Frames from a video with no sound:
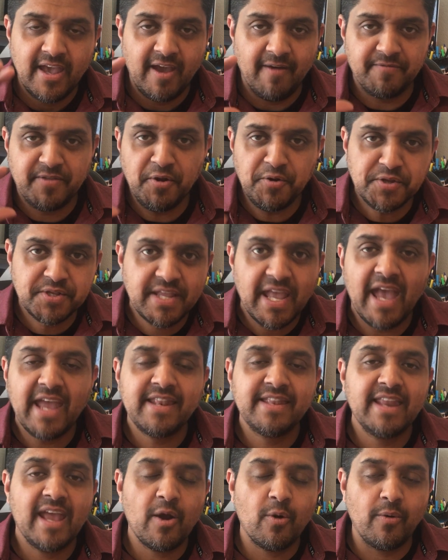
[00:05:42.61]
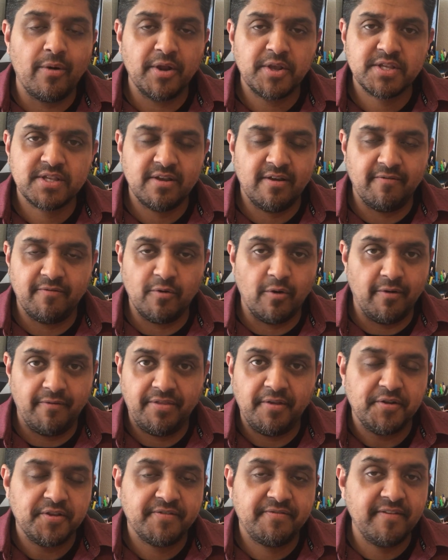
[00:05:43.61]
If there's 10 networks, or if
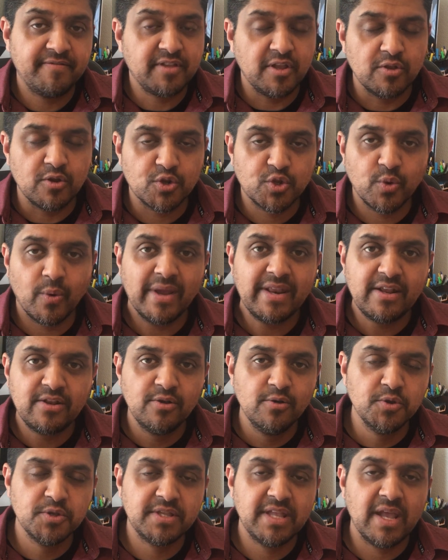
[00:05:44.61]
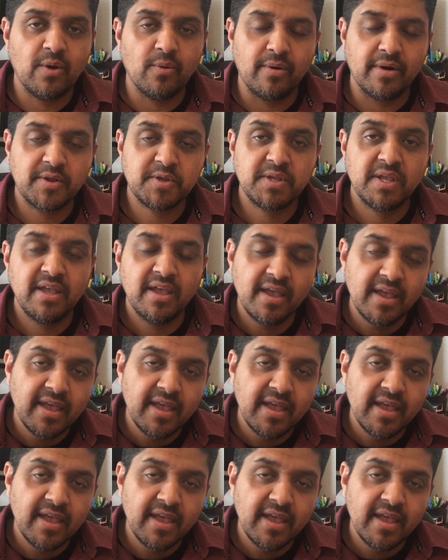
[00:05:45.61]
there's 15 or 20 news networks,